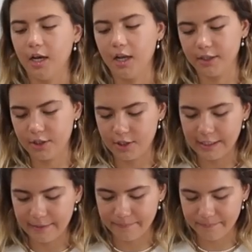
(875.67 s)
Let's
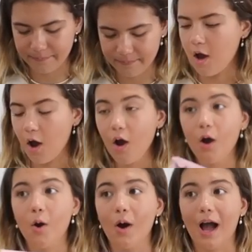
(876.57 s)
see.
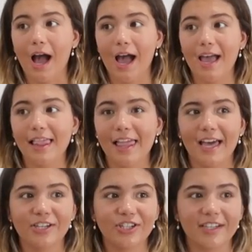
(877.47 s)
Oh,
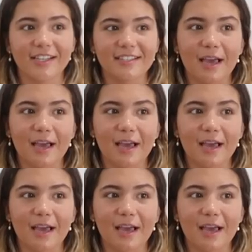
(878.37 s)
eyelashes.